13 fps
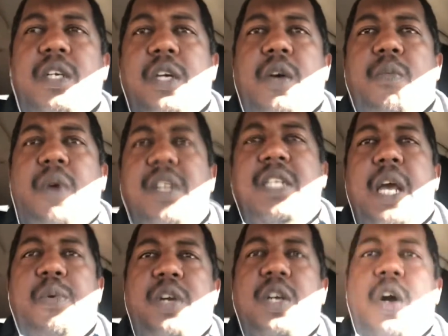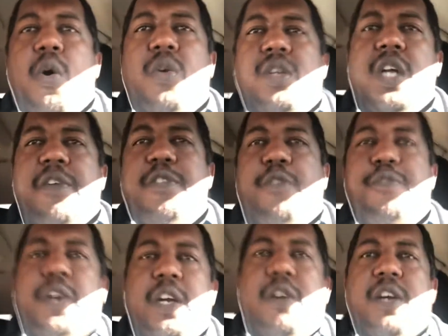One day when you're old enough, you'll
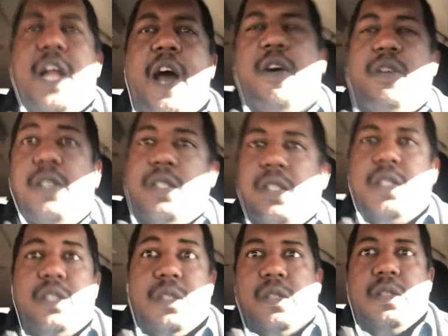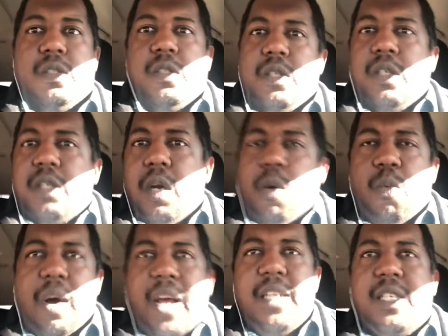figure it out. Yo,
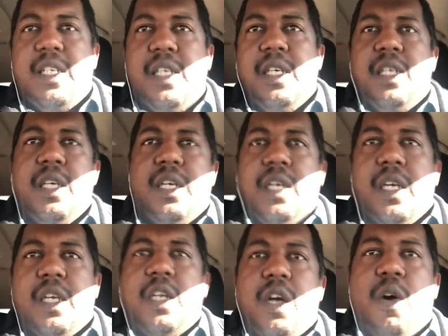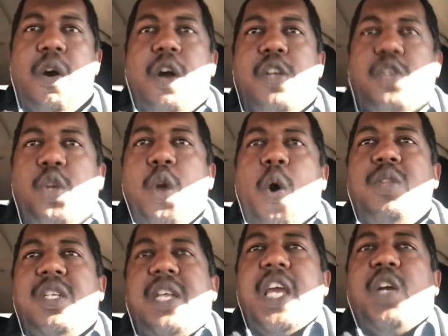what? You know, do you only
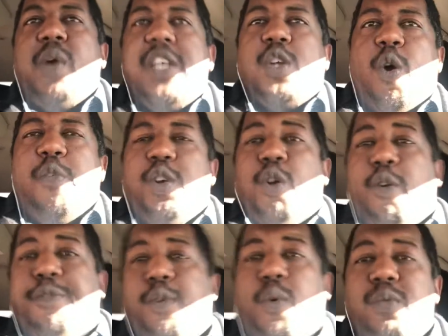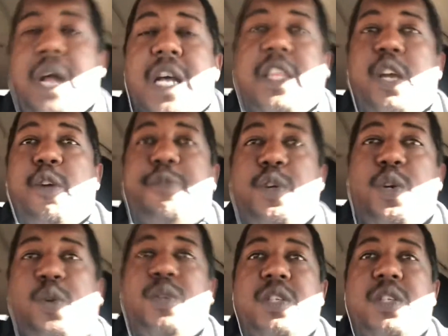say grace over your food, not their food?